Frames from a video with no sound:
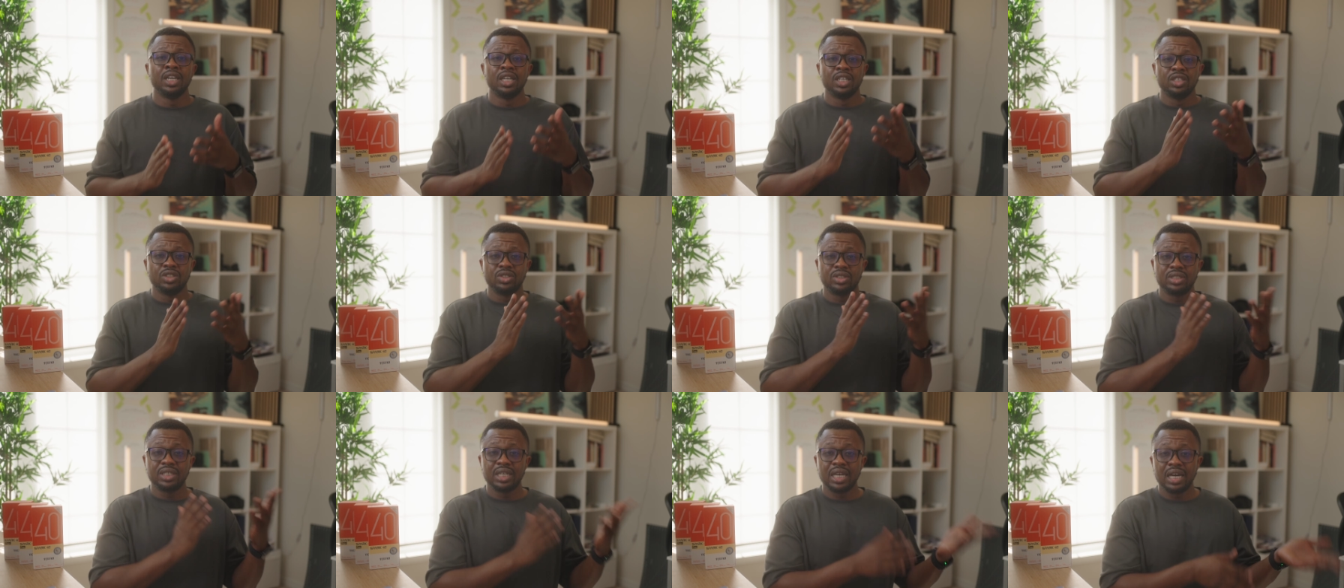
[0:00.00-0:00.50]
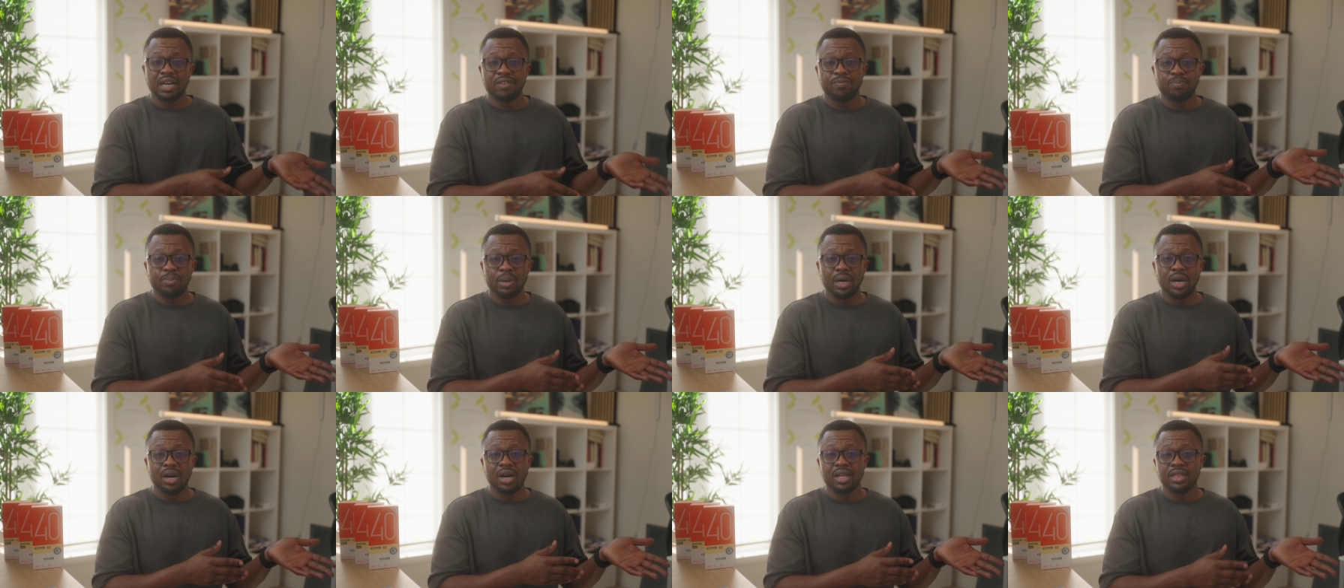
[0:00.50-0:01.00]
you still have
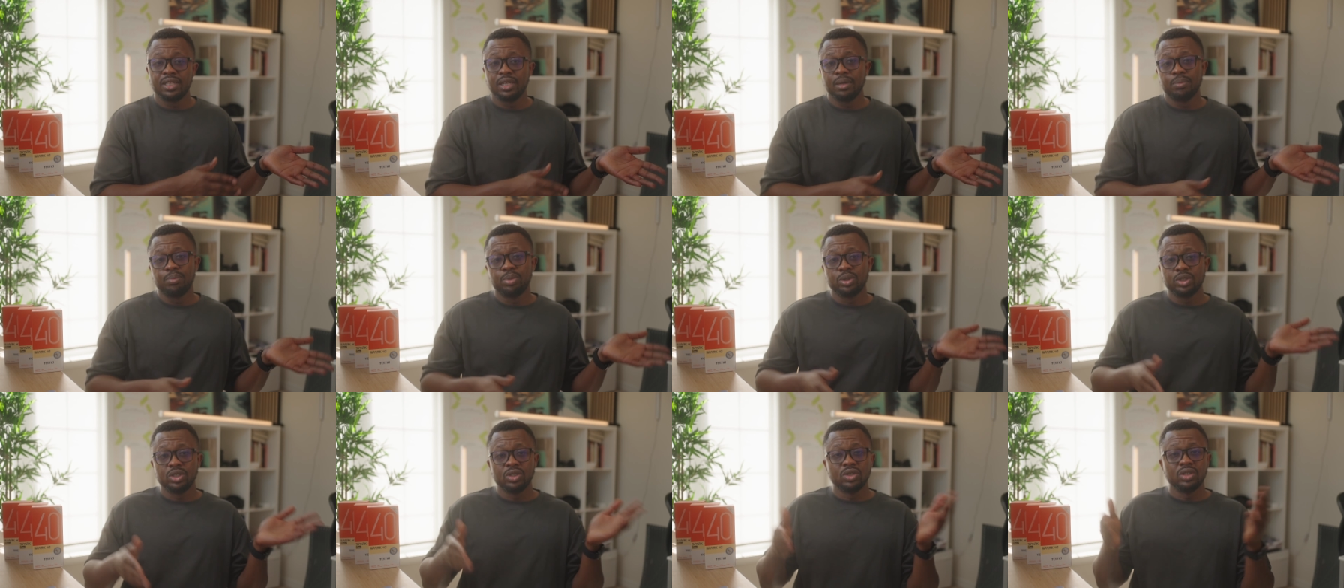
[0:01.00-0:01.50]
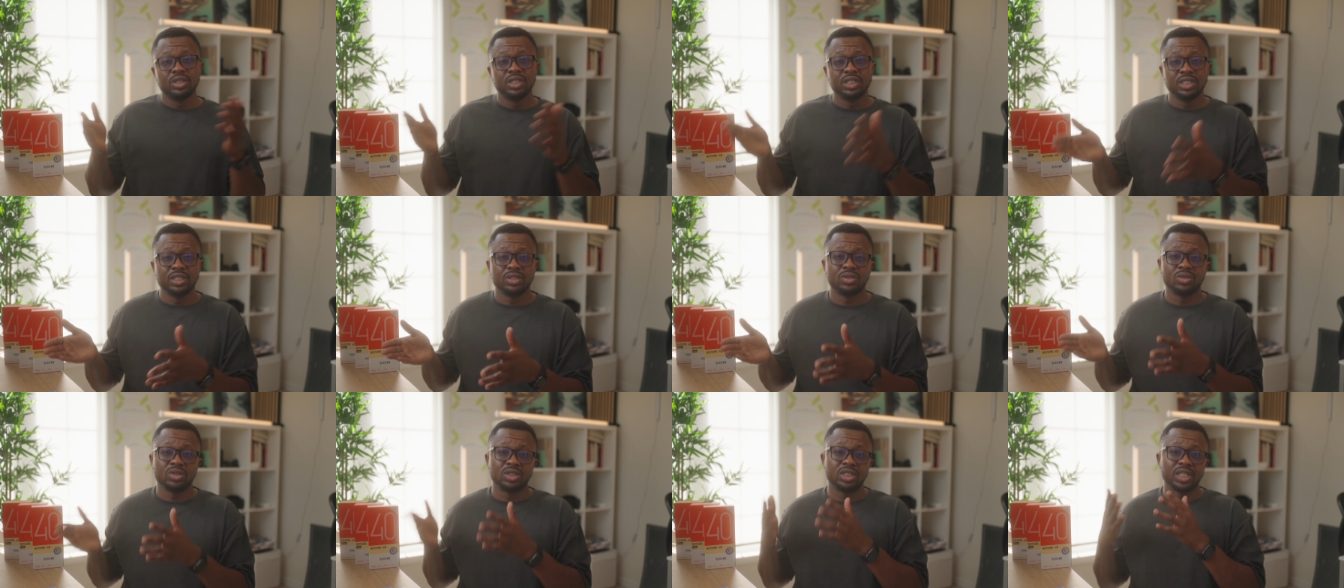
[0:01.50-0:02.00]
power there, but you need
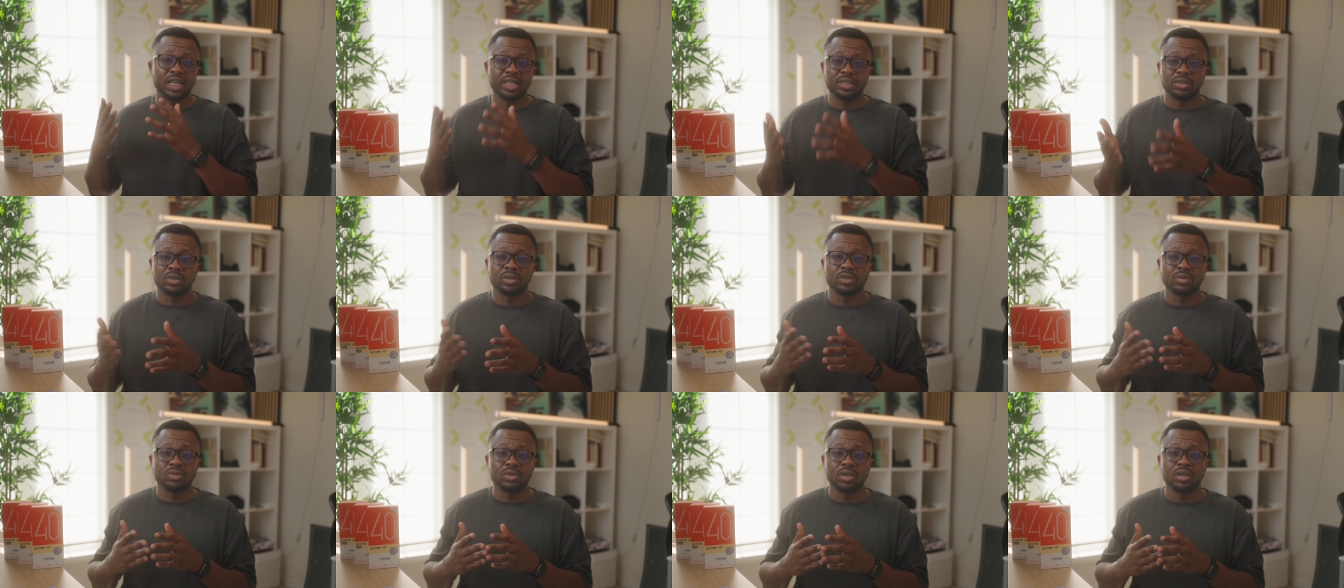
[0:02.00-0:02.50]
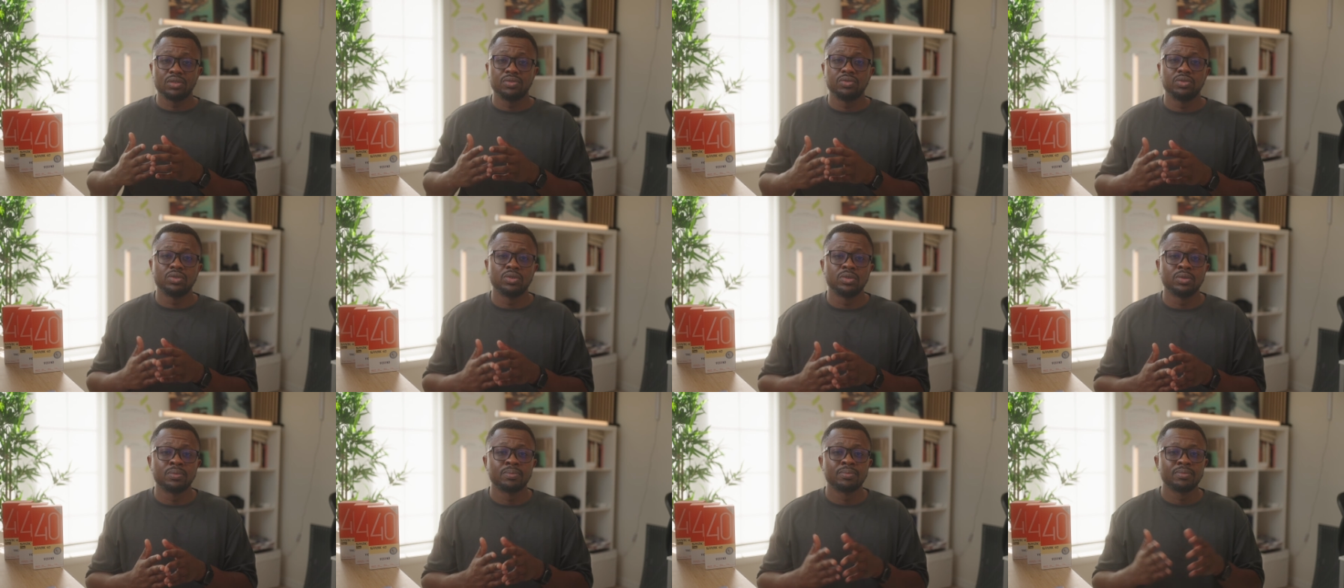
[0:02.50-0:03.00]
it to charge another
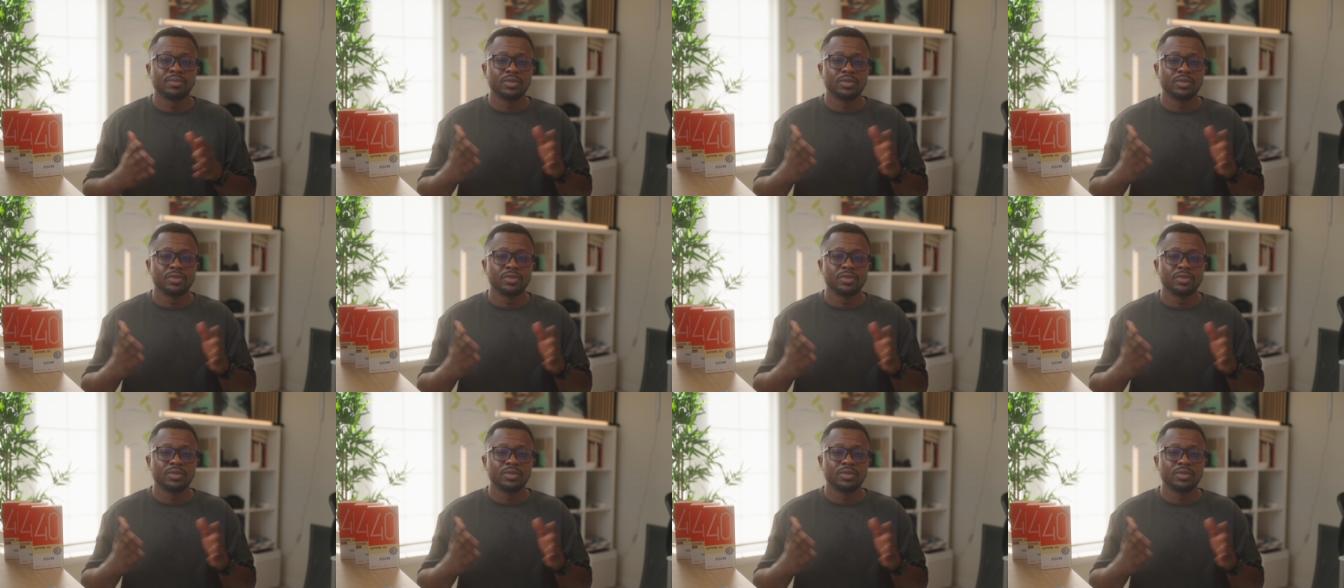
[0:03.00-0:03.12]
phone.